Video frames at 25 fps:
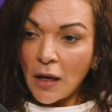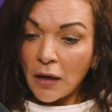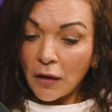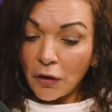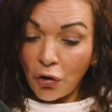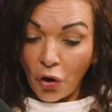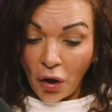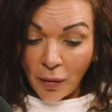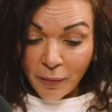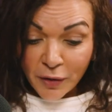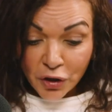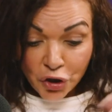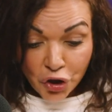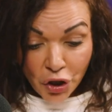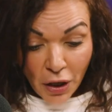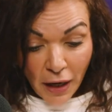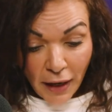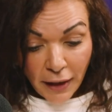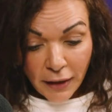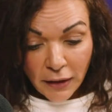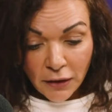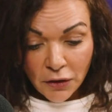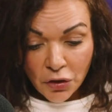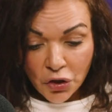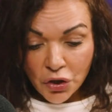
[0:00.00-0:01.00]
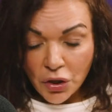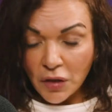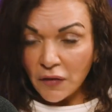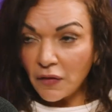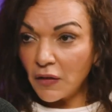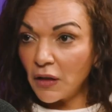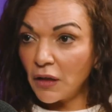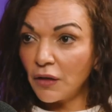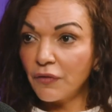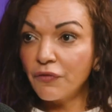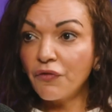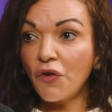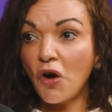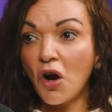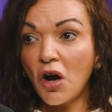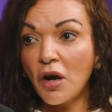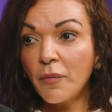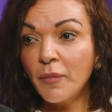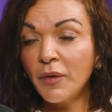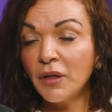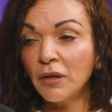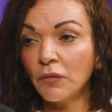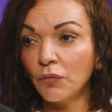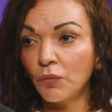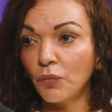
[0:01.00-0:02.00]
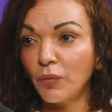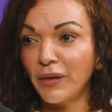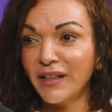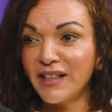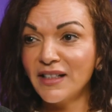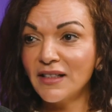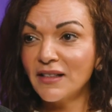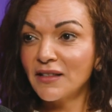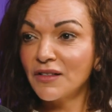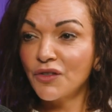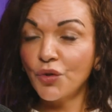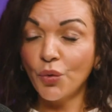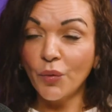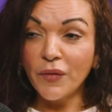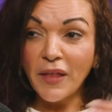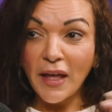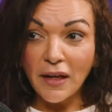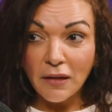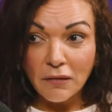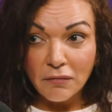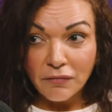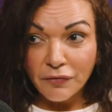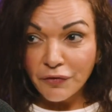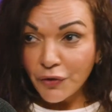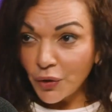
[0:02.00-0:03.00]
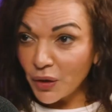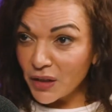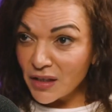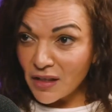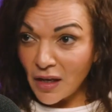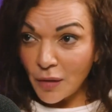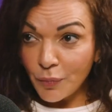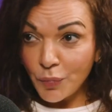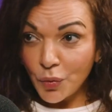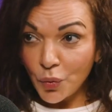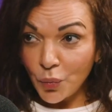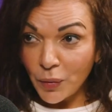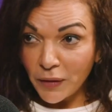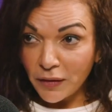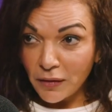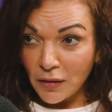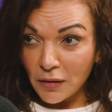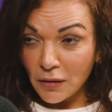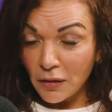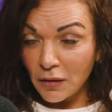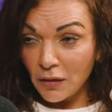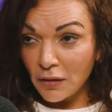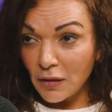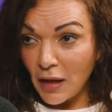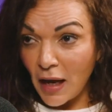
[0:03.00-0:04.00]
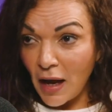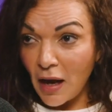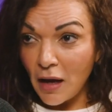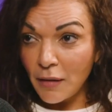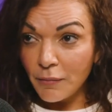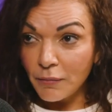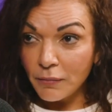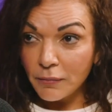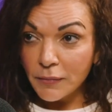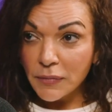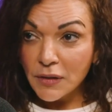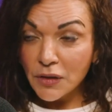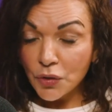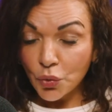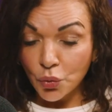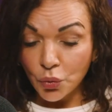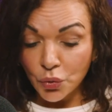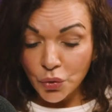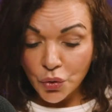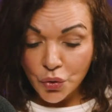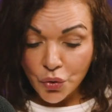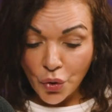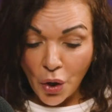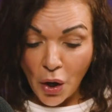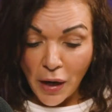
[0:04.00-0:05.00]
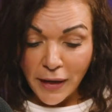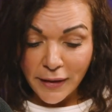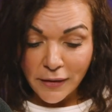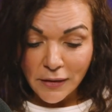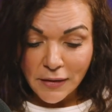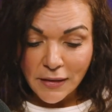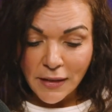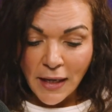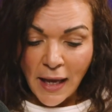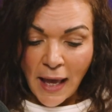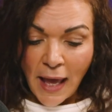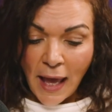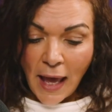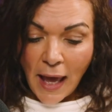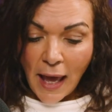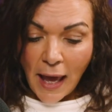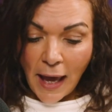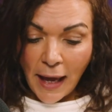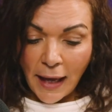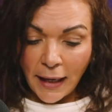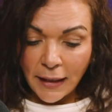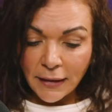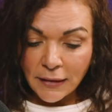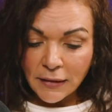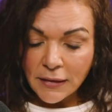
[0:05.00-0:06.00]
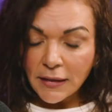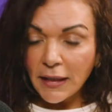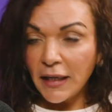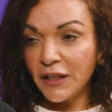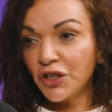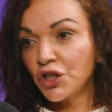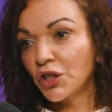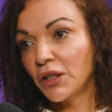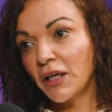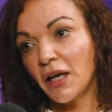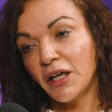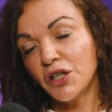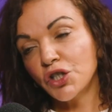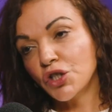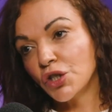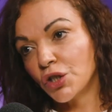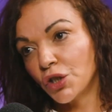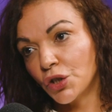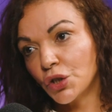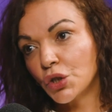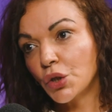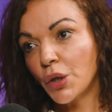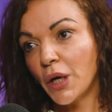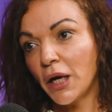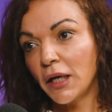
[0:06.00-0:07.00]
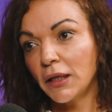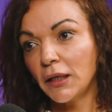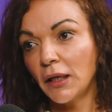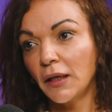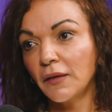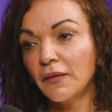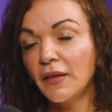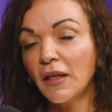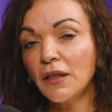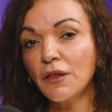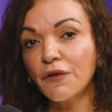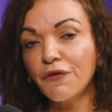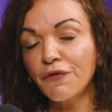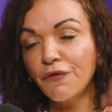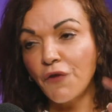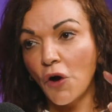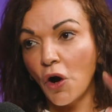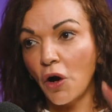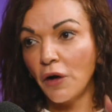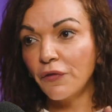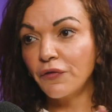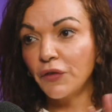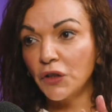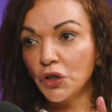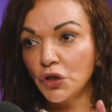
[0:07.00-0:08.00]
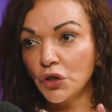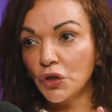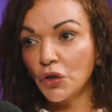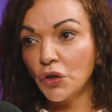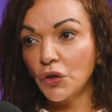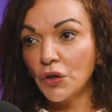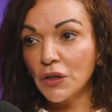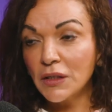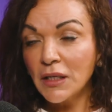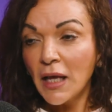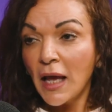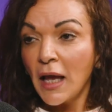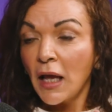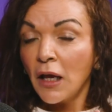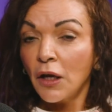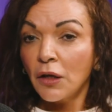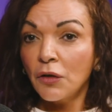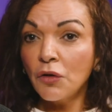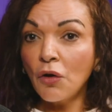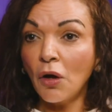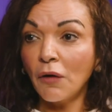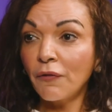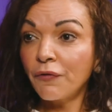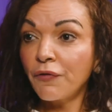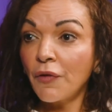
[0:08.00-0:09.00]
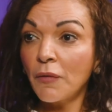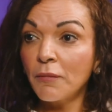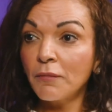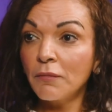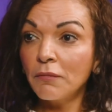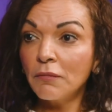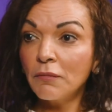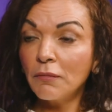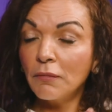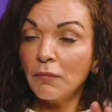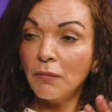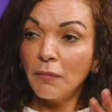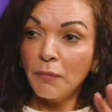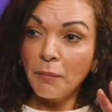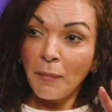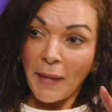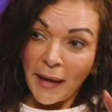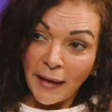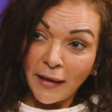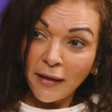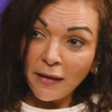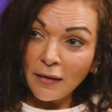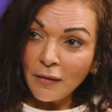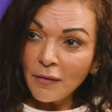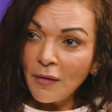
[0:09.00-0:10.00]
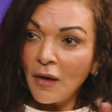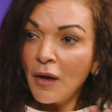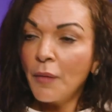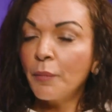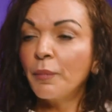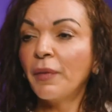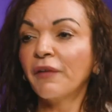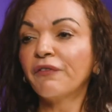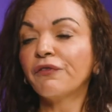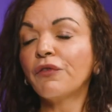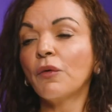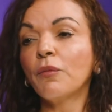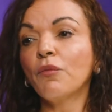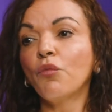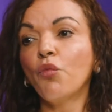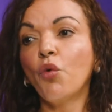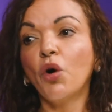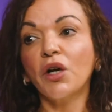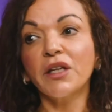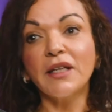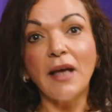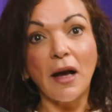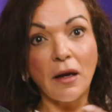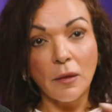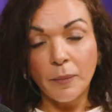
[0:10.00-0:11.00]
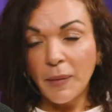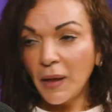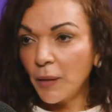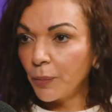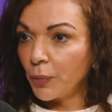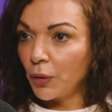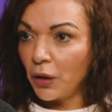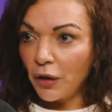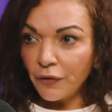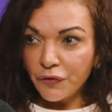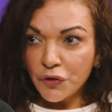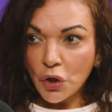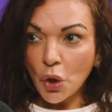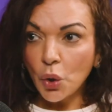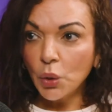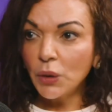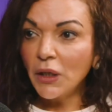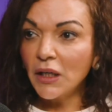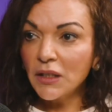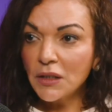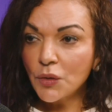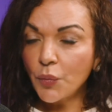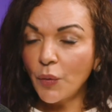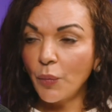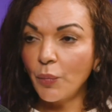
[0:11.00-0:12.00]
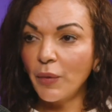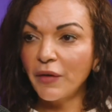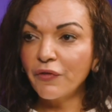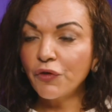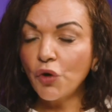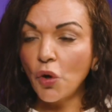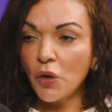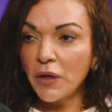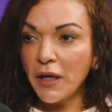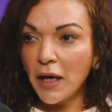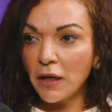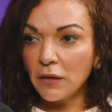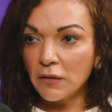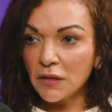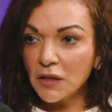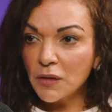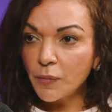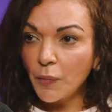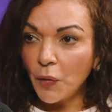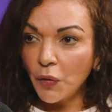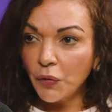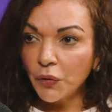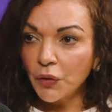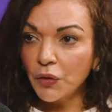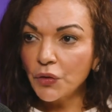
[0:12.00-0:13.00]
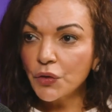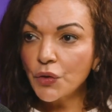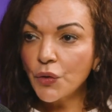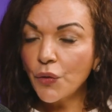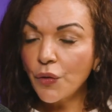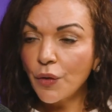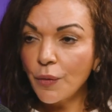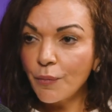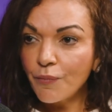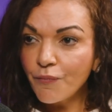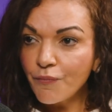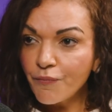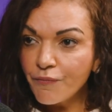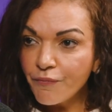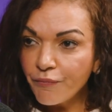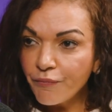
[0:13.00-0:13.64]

climate change and the environment, and we saw that, for example, with the school strikes, and education and training. They're the five issues, not from me, but from what young people have told us when we've gone out and spoken to them.